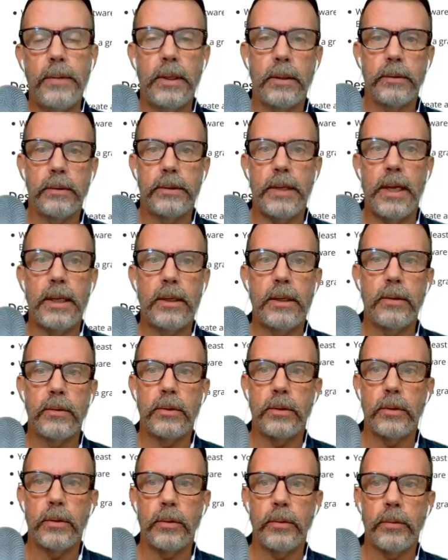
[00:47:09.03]
take you
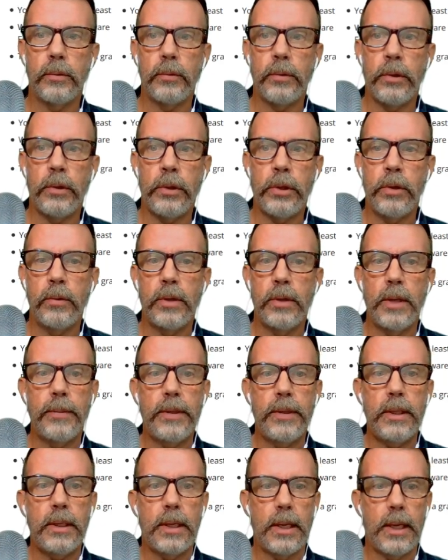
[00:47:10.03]
to
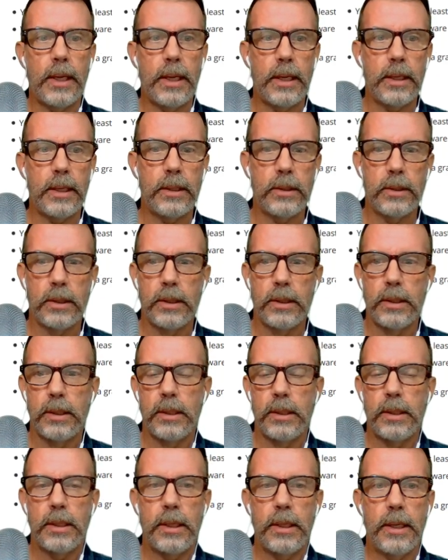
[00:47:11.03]
Udemy, and
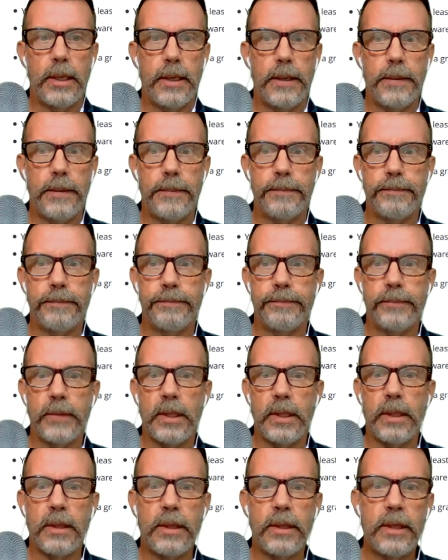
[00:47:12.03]

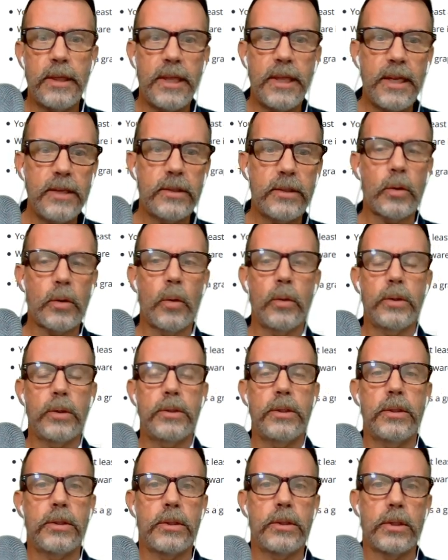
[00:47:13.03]
these
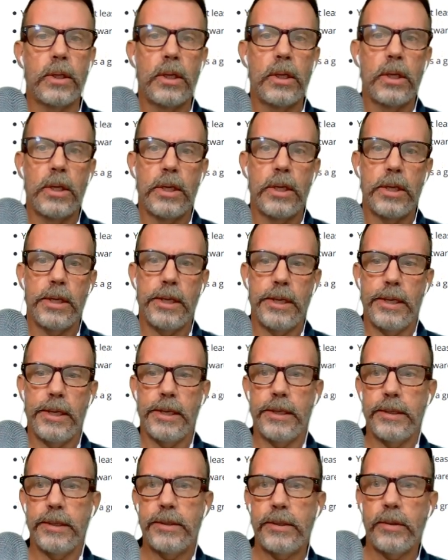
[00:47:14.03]
courses.
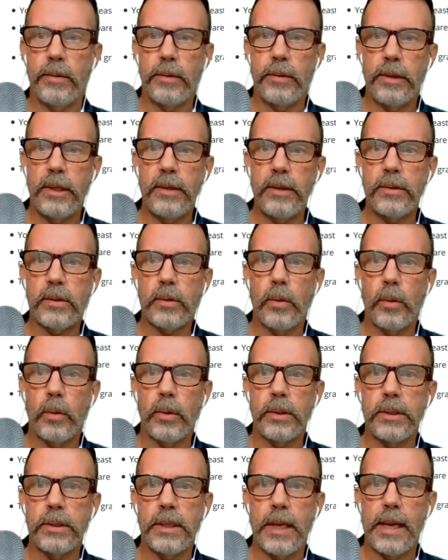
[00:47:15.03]
So this
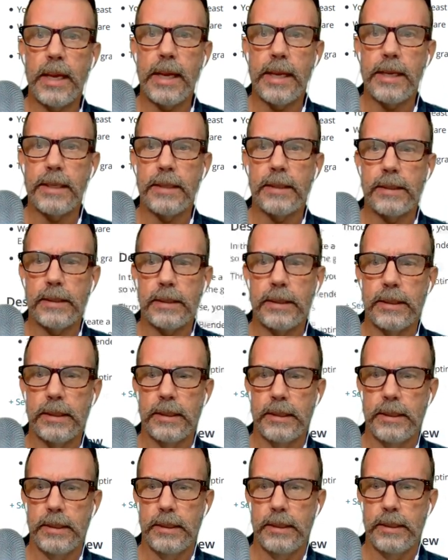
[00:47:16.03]
course has
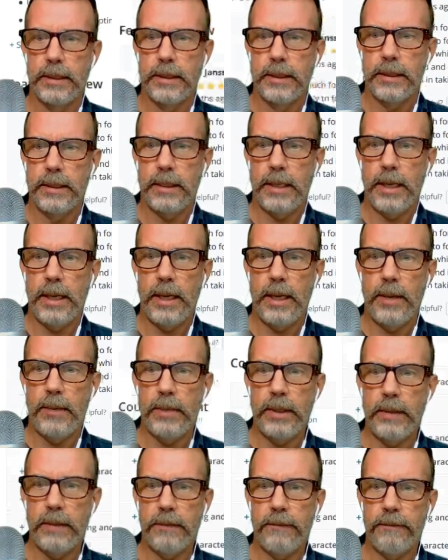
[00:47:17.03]
how
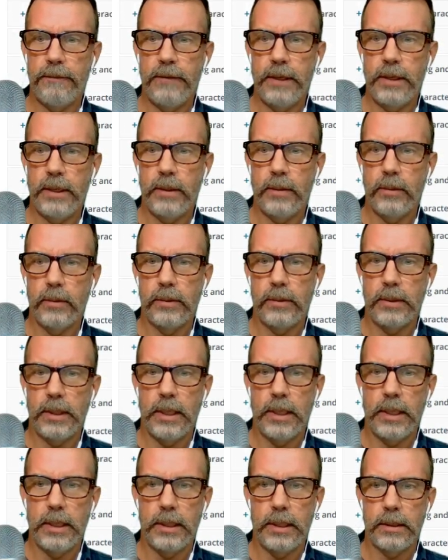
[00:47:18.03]
many videos
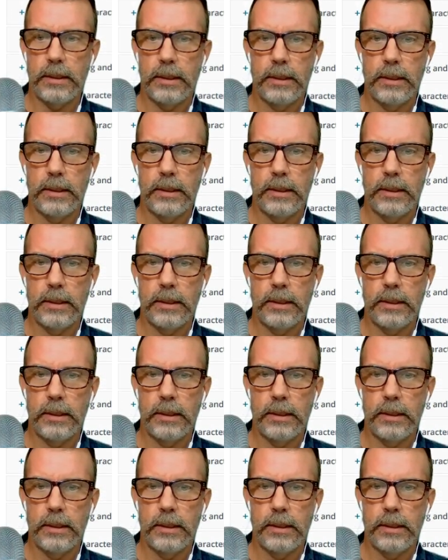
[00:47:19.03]
in it?